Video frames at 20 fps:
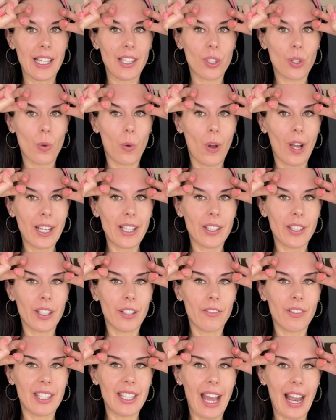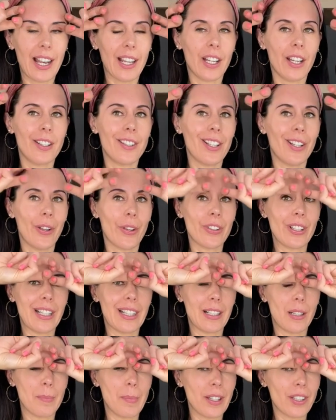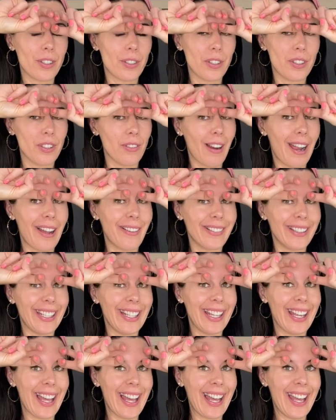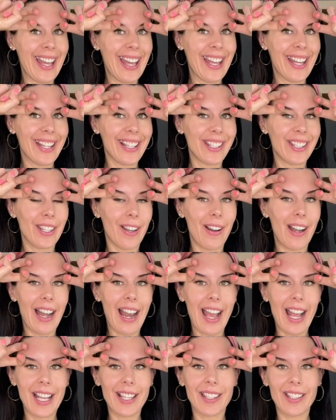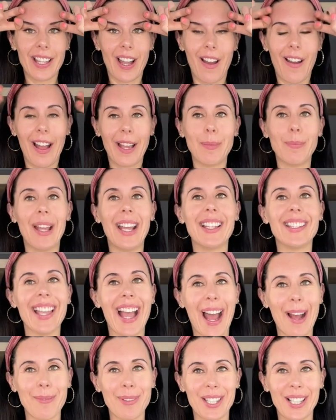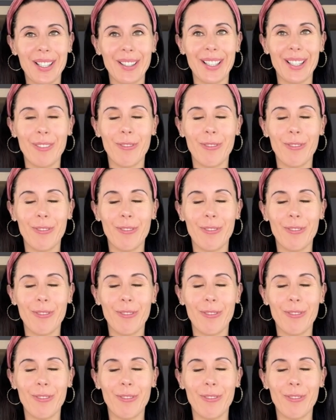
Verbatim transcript: It's quite sort of delicate, a lot of little muscles around here, so less time is absolutely